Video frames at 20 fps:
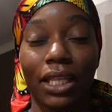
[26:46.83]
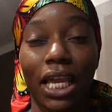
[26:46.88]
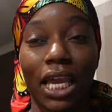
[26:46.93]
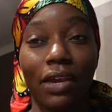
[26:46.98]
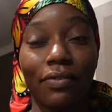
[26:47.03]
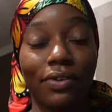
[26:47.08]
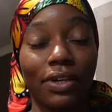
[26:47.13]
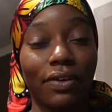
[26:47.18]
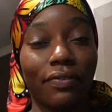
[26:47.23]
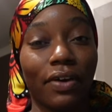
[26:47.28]

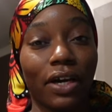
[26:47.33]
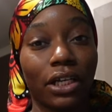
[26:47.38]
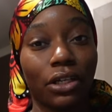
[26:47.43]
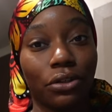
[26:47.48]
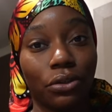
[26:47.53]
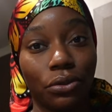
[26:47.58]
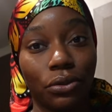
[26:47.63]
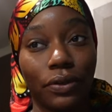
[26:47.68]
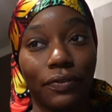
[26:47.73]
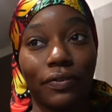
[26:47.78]
even if I
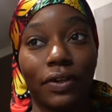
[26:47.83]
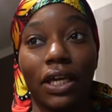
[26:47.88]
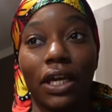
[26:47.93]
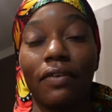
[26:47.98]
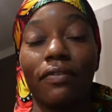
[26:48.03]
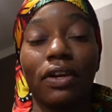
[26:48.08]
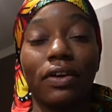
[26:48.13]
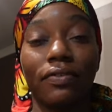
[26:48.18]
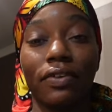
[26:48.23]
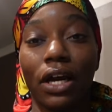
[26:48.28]
do, if,
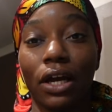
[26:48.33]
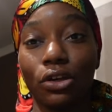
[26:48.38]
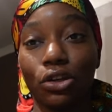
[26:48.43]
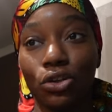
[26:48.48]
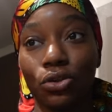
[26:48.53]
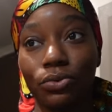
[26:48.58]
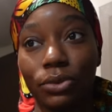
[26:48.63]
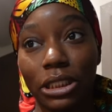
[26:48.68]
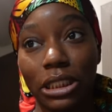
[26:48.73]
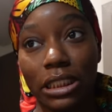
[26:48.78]
even if y'all
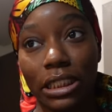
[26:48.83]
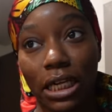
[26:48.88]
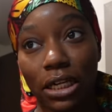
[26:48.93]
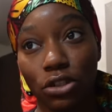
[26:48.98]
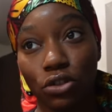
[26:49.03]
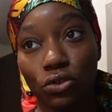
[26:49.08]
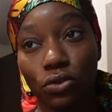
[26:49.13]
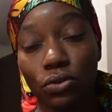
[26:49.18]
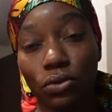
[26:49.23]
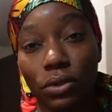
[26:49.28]
do
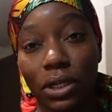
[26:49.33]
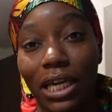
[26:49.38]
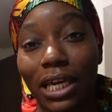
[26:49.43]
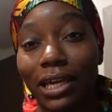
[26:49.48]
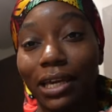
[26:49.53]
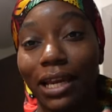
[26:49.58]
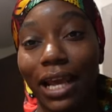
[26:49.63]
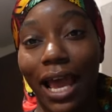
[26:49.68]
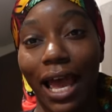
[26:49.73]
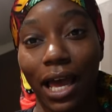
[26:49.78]
reschedule,
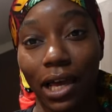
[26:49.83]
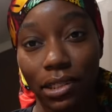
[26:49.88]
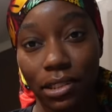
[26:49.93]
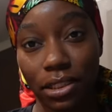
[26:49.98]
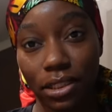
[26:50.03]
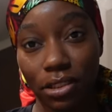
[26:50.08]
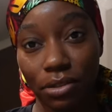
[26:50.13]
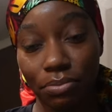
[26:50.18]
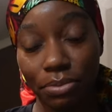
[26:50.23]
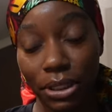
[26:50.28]
it has
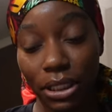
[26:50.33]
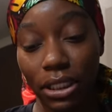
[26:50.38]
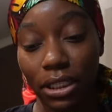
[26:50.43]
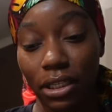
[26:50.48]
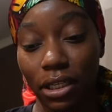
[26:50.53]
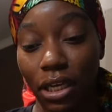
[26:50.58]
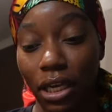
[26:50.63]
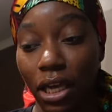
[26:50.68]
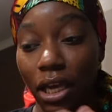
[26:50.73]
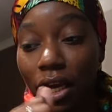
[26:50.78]
to be
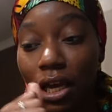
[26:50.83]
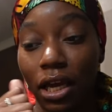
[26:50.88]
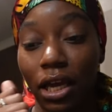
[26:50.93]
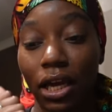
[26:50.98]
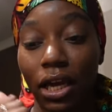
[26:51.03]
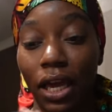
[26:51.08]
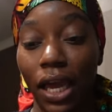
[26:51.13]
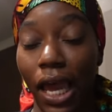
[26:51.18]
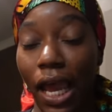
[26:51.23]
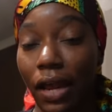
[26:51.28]

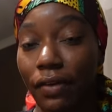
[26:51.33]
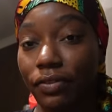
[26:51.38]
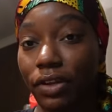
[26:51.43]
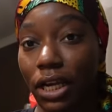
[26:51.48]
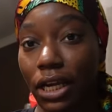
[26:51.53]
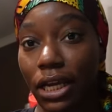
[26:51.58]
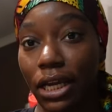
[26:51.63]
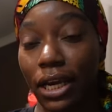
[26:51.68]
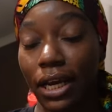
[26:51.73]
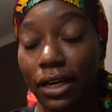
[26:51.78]
after I
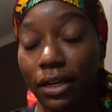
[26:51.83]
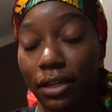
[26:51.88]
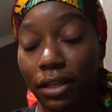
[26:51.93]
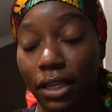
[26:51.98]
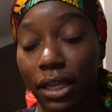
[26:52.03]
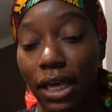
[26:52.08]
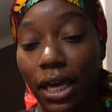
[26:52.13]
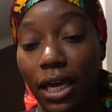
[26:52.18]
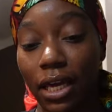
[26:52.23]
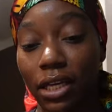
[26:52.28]
get out of
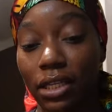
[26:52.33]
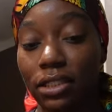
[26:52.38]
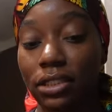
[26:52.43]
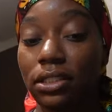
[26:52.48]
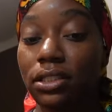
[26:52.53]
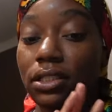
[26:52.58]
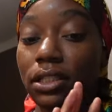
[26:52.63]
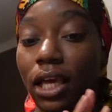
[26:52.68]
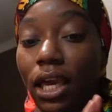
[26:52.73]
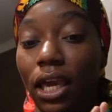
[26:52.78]

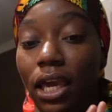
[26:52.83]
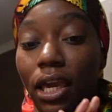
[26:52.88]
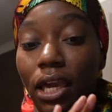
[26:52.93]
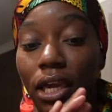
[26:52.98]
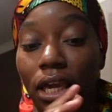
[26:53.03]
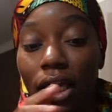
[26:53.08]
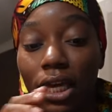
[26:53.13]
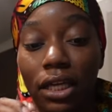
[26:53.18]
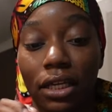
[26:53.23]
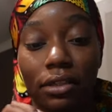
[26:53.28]
class
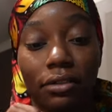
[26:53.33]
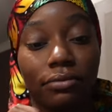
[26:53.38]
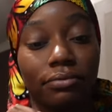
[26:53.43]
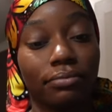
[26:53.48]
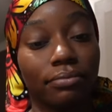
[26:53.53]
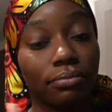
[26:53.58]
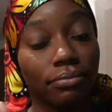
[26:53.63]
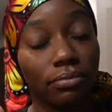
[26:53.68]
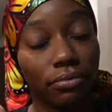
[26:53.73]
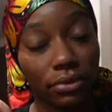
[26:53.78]
and
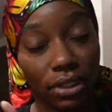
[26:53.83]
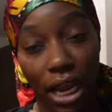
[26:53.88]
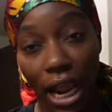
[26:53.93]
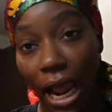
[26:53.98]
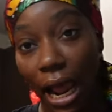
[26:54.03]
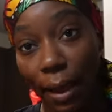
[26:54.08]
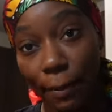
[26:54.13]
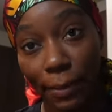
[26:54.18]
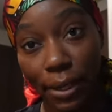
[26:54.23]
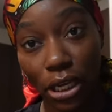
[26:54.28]

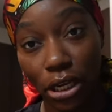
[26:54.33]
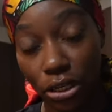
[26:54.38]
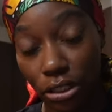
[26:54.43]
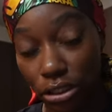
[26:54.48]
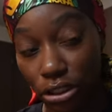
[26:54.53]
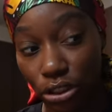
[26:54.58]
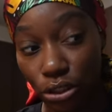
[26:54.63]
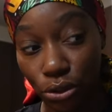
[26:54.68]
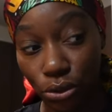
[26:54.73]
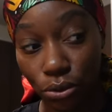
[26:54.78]
I'm here
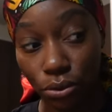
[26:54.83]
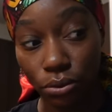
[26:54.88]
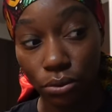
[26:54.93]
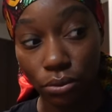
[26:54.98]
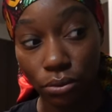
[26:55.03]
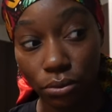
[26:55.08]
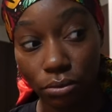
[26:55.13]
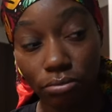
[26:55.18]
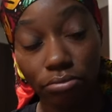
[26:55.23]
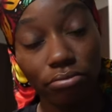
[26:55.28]
to
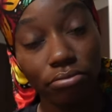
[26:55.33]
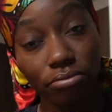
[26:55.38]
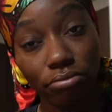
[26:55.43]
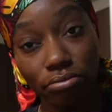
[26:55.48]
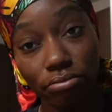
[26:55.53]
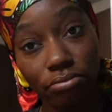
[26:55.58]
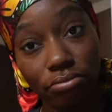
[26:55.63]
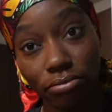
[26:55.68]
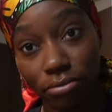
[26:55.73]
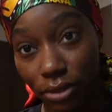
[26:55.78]

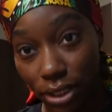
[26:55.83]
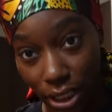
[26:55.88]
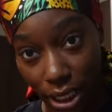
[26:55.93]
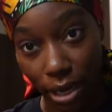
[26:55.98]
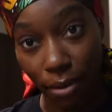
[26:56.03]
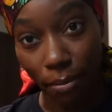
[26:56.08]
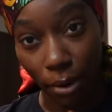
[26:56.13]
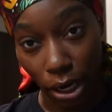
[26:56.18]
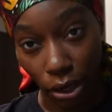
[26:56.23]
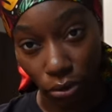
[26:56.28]

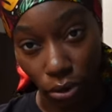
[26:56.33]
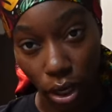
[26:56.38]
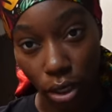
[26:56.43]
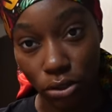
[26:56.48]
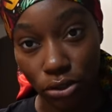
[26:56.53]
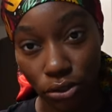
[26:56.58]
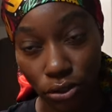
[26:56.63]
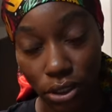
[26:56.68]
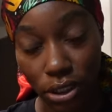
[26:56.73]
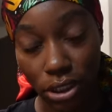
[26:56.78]
get my
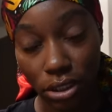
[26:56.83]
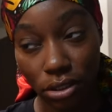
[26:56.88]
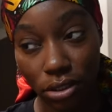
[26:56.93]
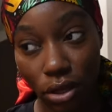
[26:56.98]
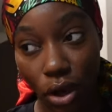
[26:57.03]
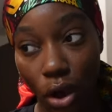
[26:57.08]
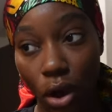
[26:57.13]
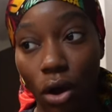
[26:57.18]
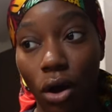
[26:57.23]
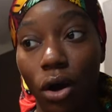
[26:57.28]
groceries.
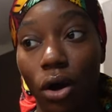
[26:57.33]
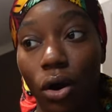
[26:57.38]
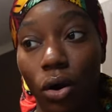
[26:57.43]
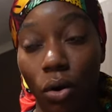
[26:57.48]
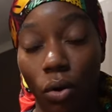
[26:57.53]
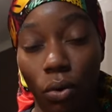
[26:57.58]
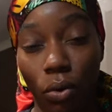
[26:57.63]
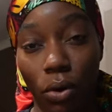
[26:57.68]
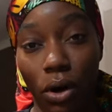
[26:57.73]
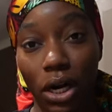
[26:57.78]

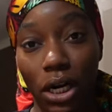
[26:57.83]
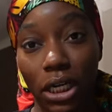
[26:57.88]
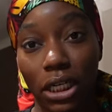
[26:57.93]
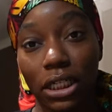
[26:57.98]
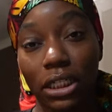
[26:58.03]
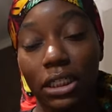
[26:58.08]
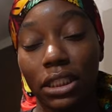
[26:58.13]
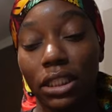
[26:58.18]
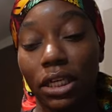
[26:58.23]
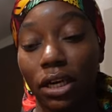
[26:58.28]
Or
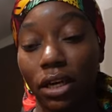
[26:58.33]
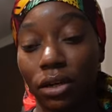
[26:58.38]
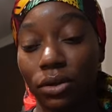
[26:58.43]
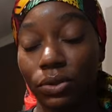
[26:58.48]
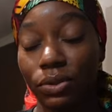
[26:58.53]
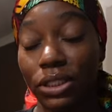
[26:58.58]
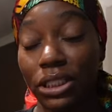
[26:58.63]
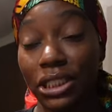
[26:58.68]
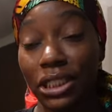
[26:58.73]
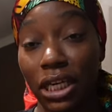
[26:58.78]
they're gonna
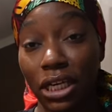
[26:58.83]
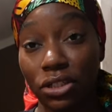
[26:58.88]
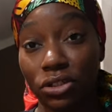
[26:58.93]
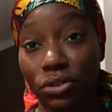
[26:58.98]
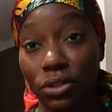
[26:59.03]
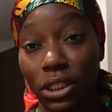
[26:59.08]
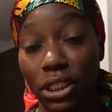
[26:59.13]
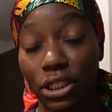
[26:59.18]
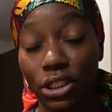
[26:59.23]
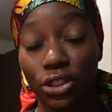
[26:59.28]

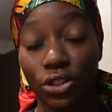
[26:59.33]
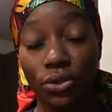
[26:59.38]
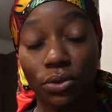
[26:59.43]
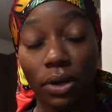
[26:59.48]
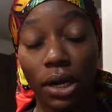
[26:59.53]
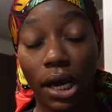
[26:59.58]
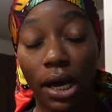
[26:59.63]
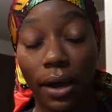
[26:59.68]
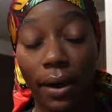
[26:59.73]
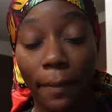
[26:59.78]
reschedule it to
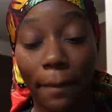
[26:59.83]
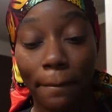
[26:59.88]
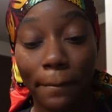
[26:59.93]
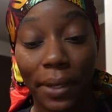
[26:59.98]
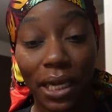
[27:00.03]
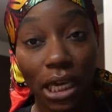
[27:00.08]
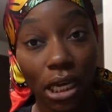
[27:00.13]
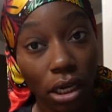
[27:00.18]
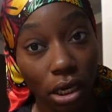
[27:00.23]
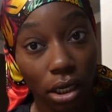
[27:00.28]
a
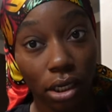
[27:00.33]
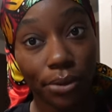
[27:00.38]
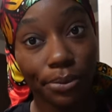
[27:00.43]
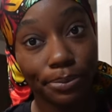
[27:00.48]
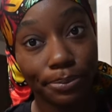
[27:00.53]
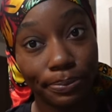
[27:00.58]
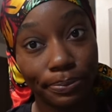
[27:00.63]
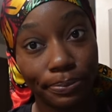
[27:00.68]
pickup.